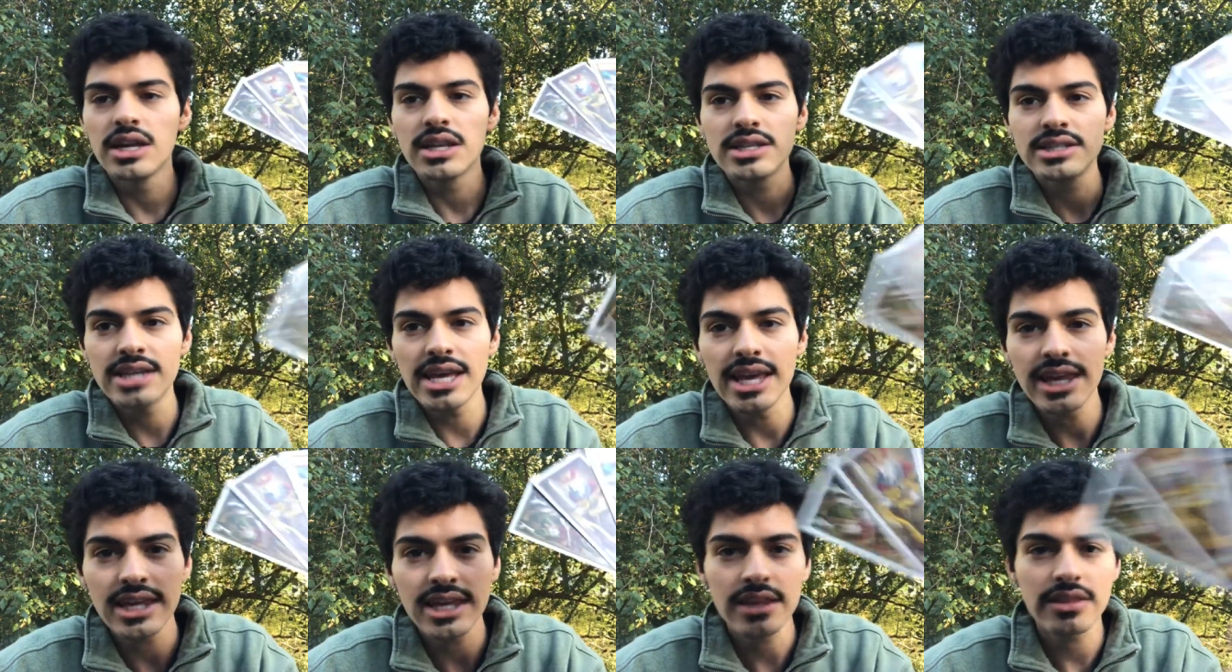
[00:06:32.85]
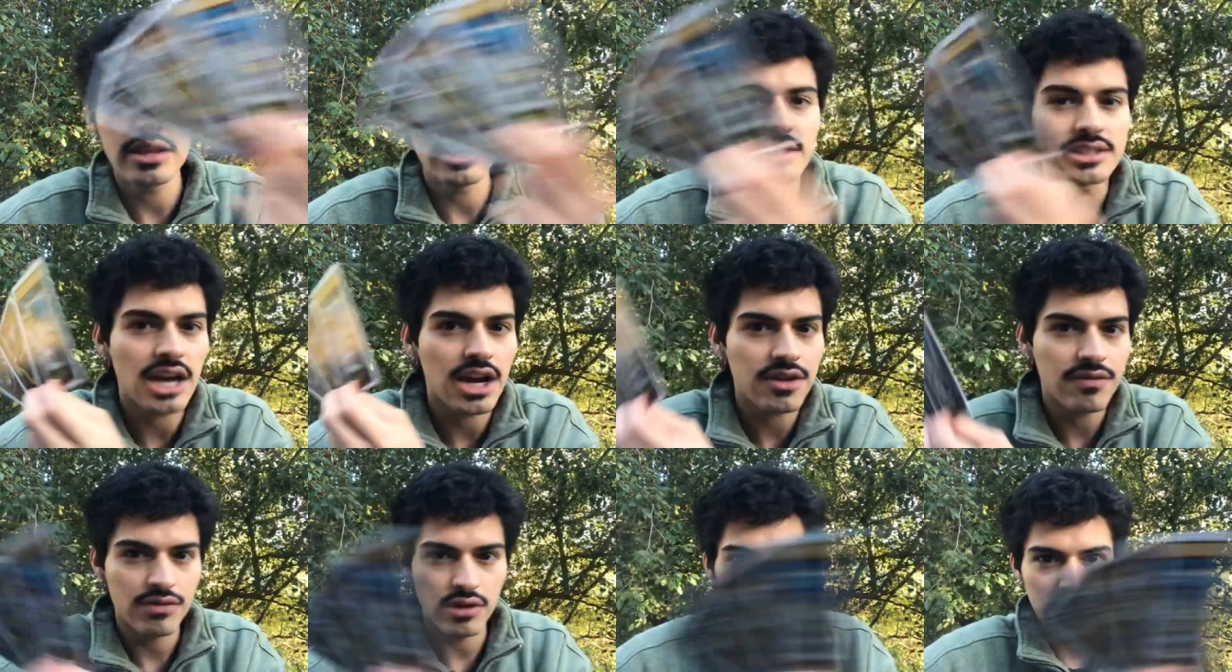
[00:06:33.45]
taking things out
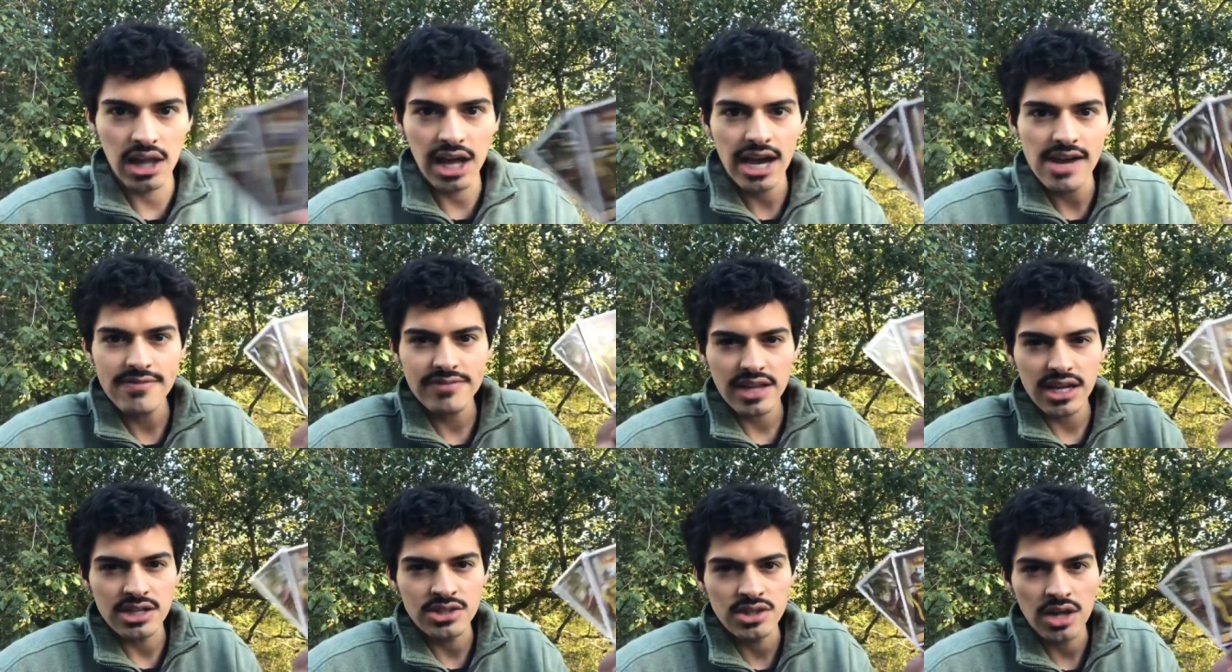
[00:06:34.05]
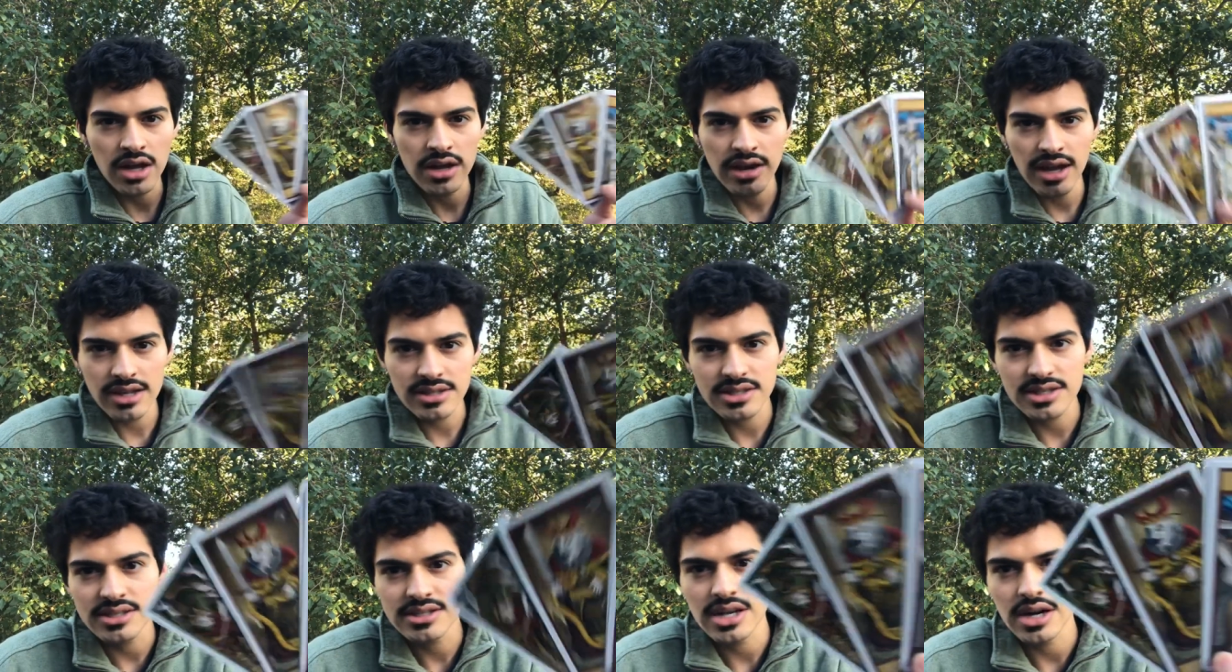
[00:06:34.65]
of their life that is not
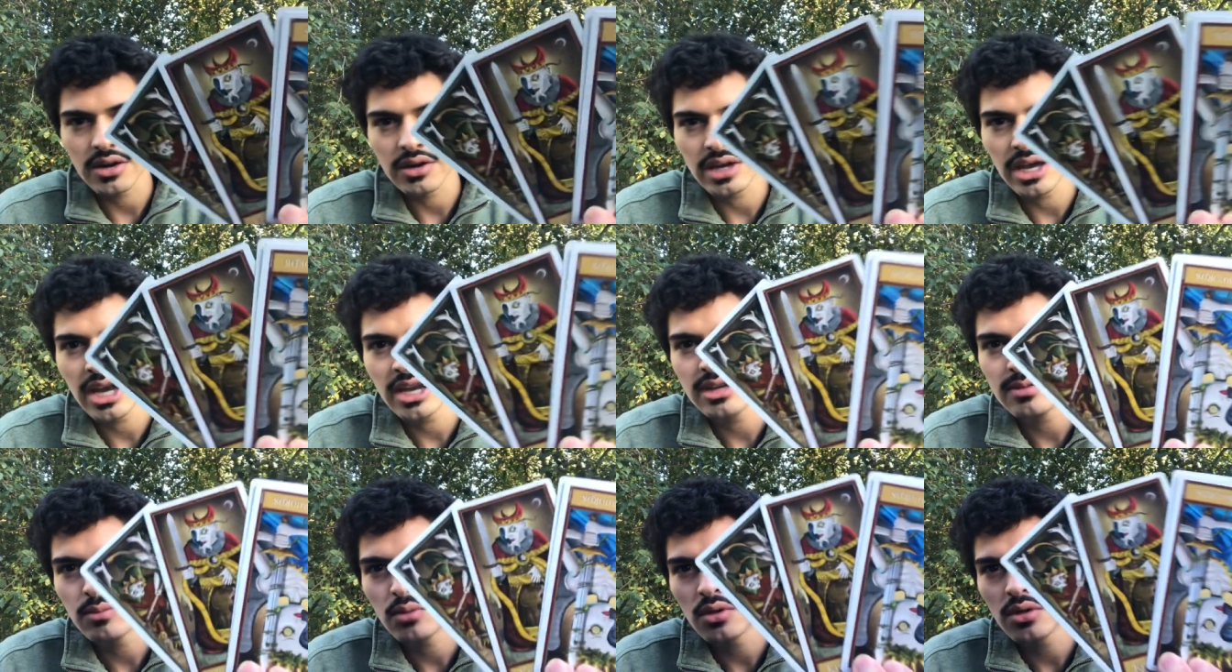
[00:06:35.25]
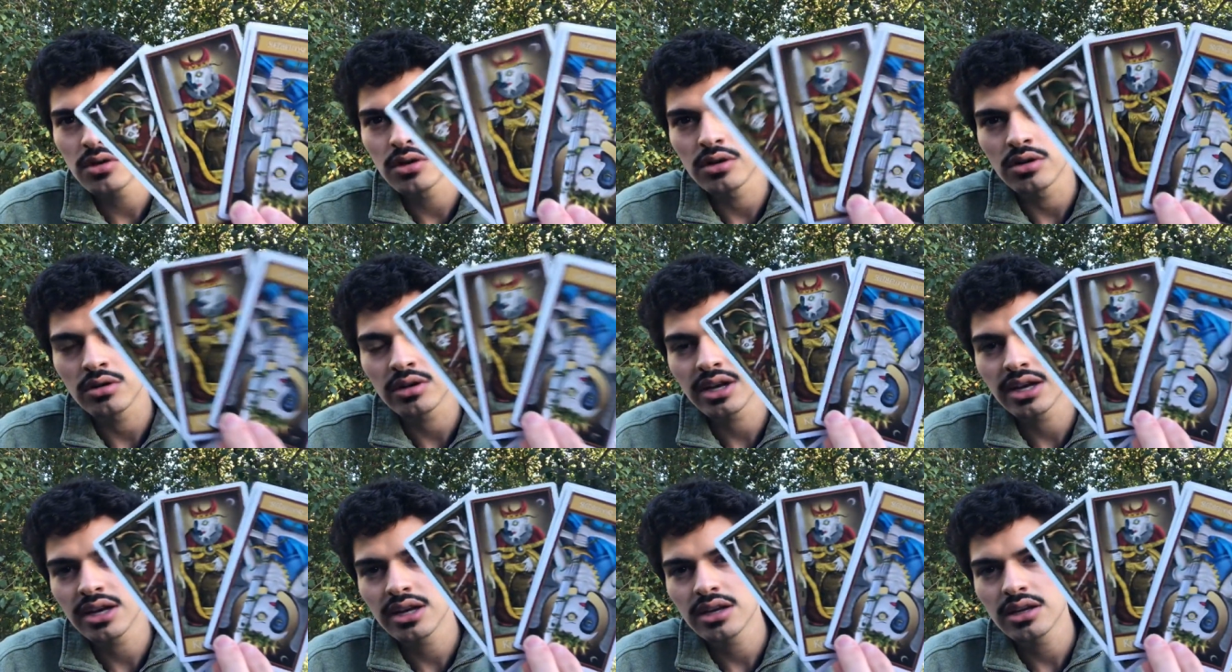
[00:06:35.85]
necessary anymore,
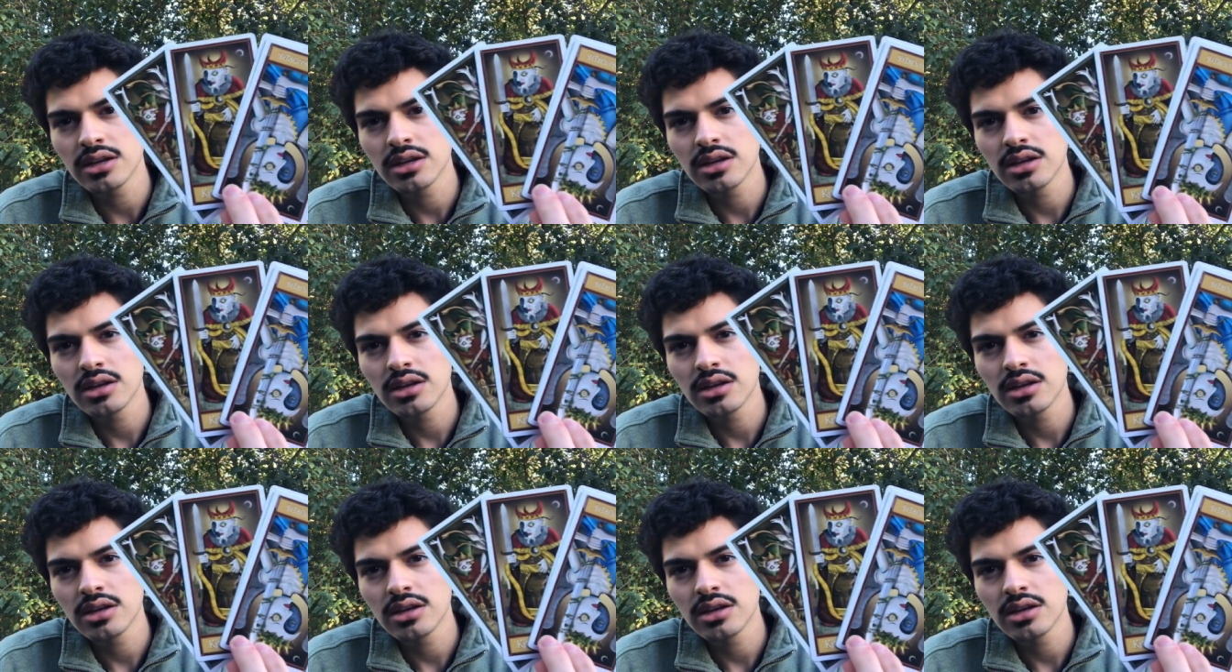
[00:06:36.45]
okay?